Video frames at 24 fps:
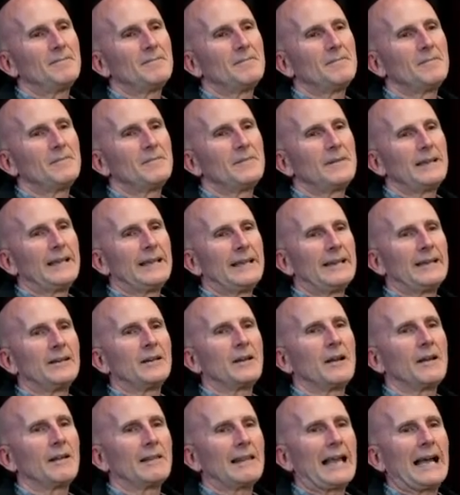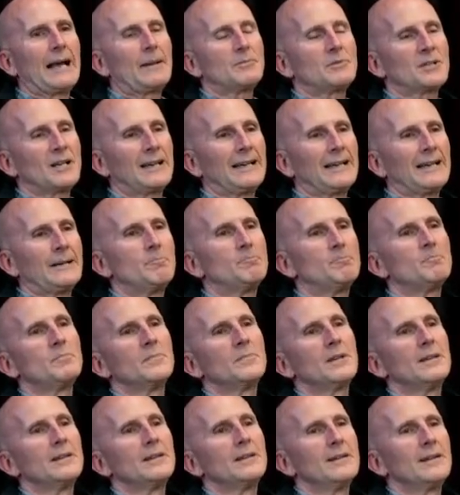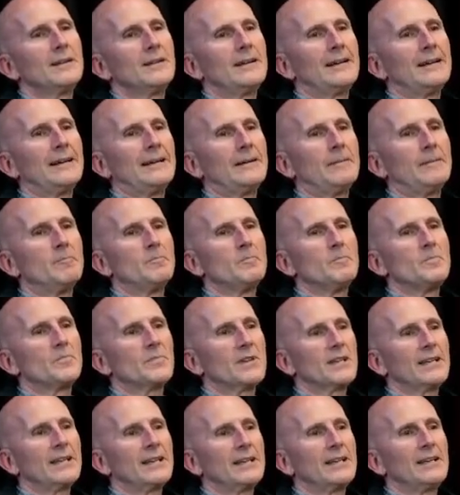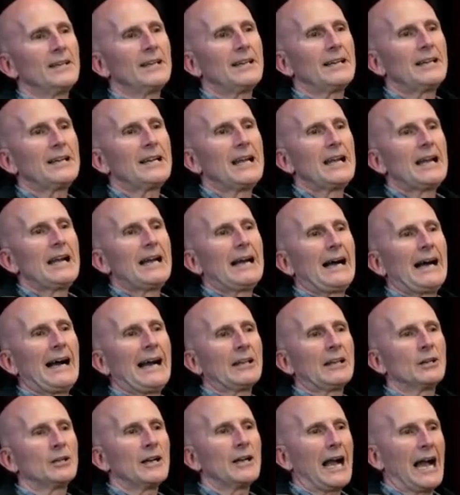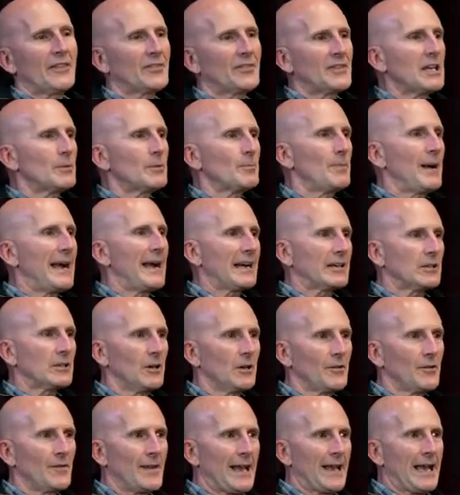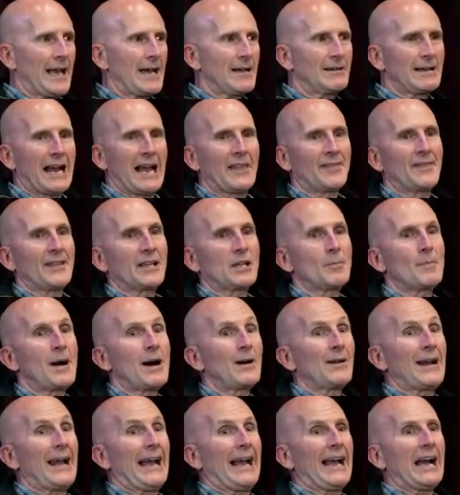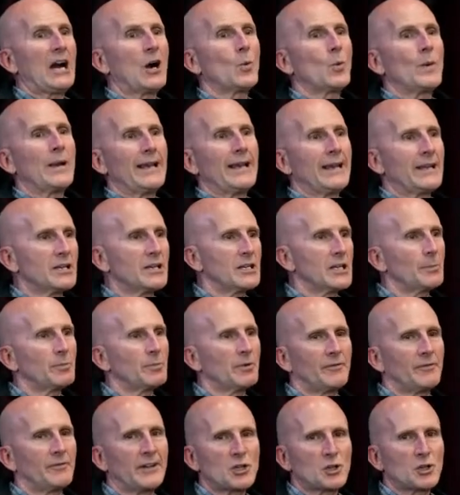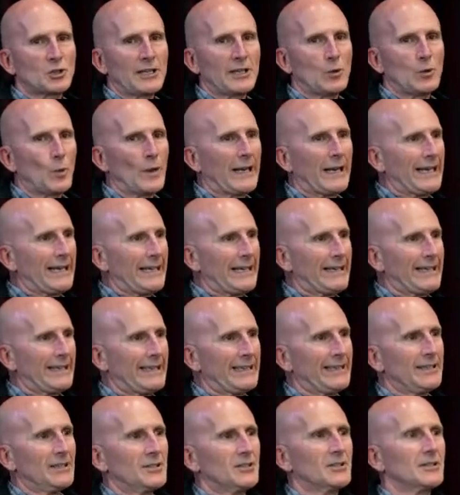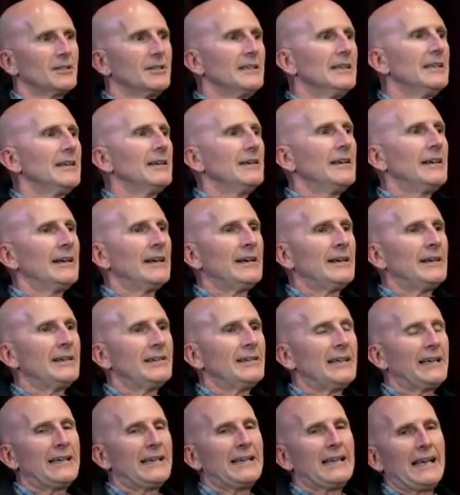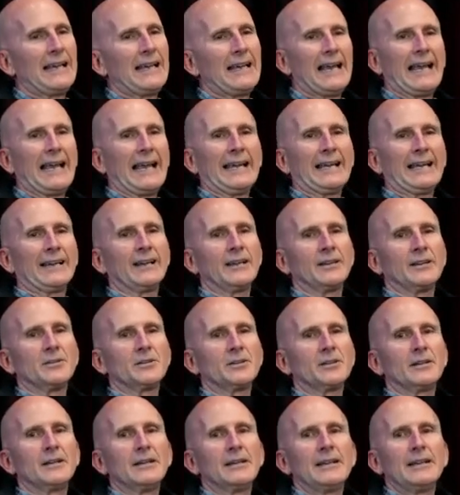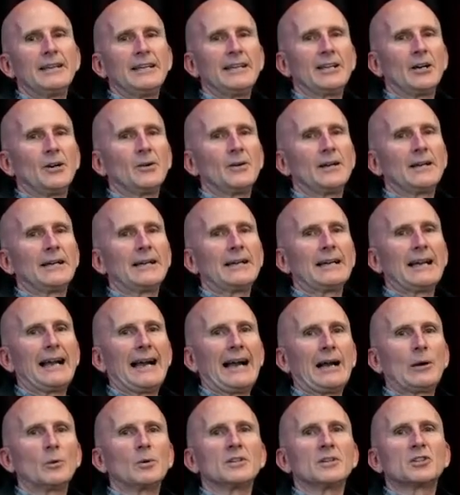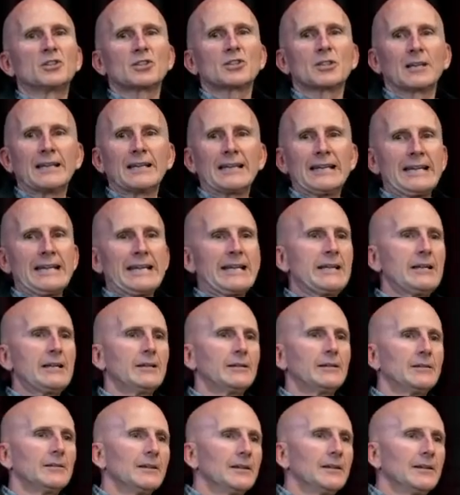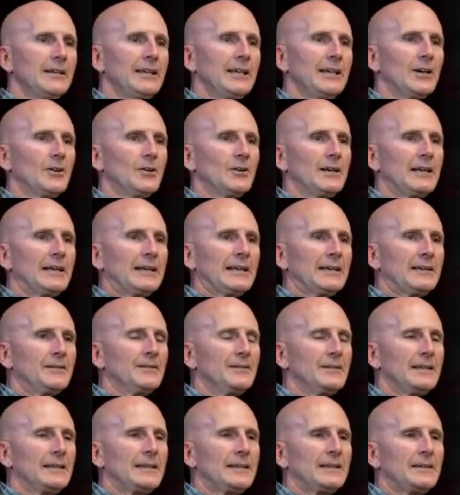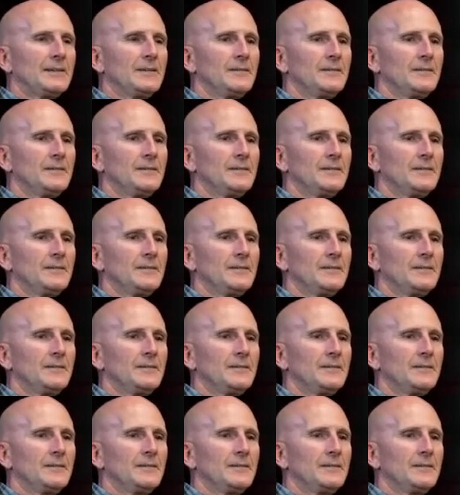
in lap time. Um, I, look, I think back on that. I think about how we ended up eventually winning it and you know, uh, I would say, you know, uh,